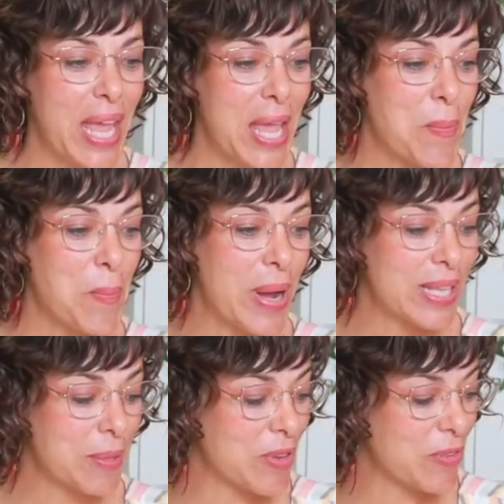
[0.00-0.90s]

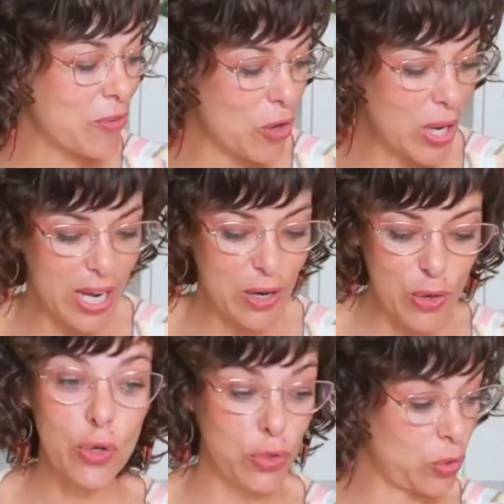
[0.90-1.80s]
But before I
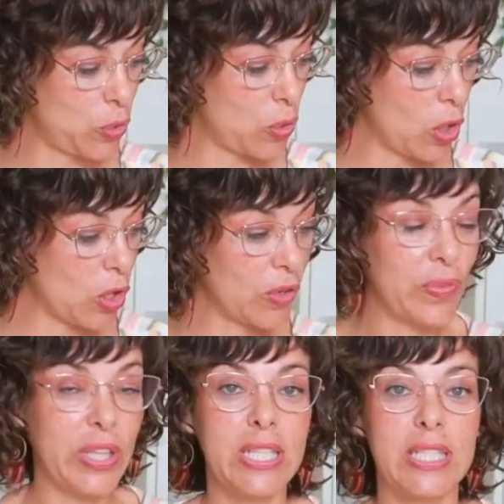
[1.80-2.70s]
go through all of
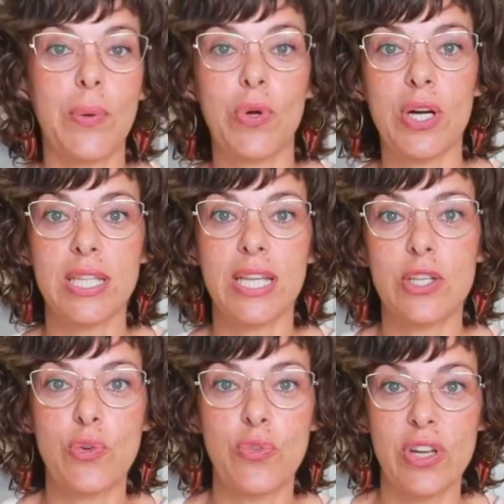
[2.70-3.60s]
this, I want to tell
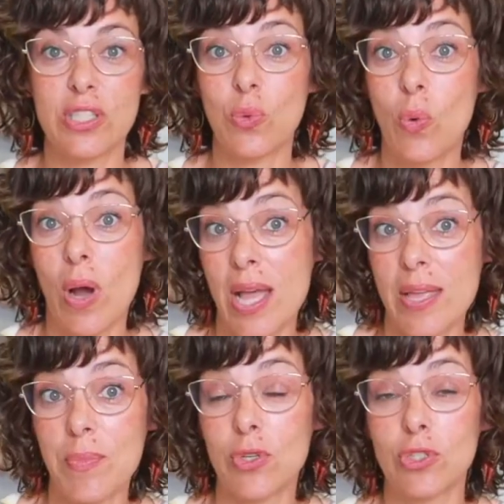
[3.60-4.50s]
you first why
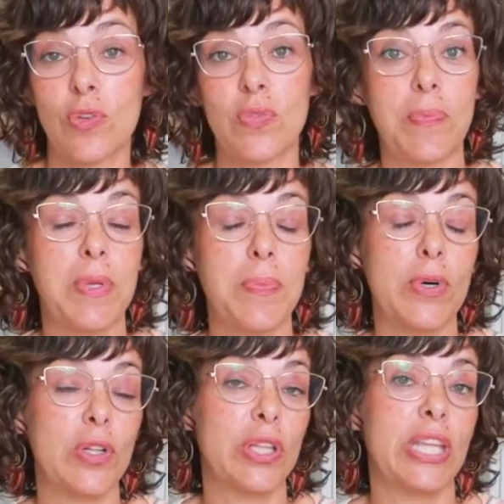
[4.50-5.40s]
most of the people,
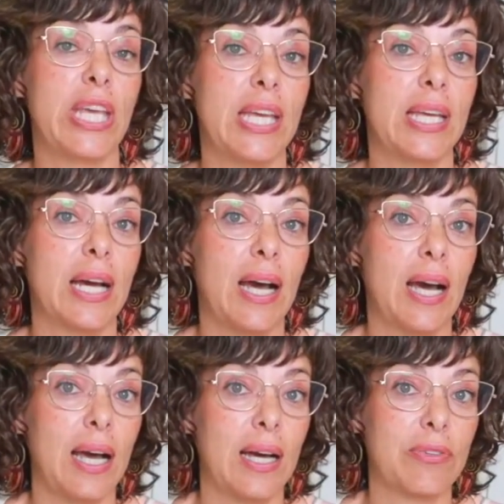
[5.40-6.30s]
they
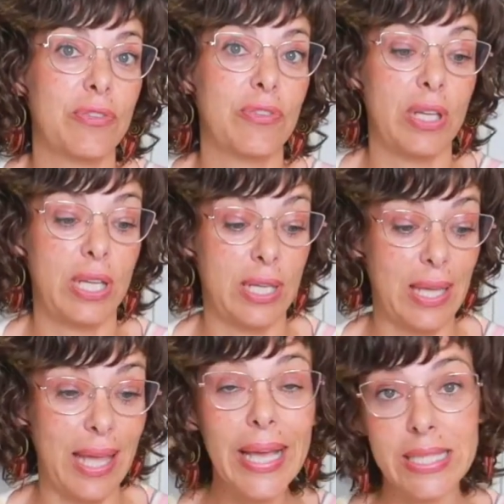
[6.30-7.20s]
have
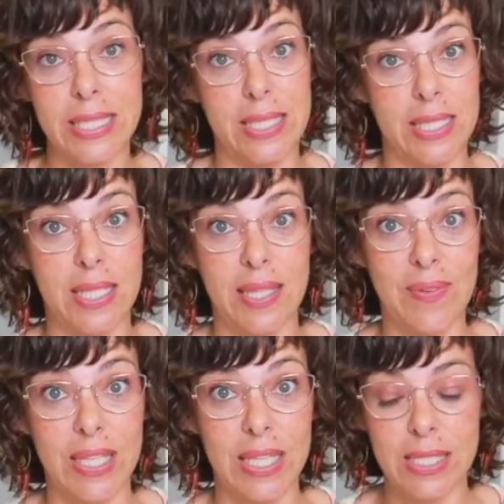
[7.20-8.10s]
egg
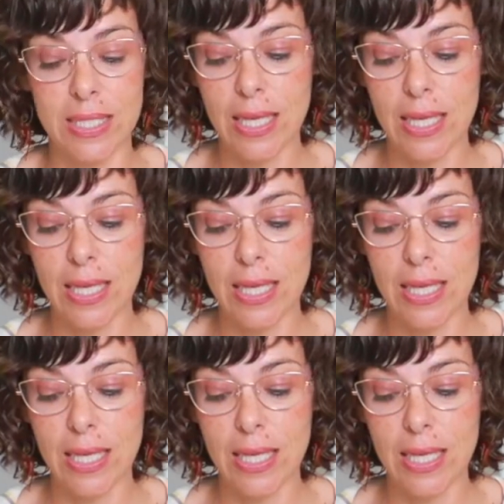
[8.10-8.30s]
sensitivities.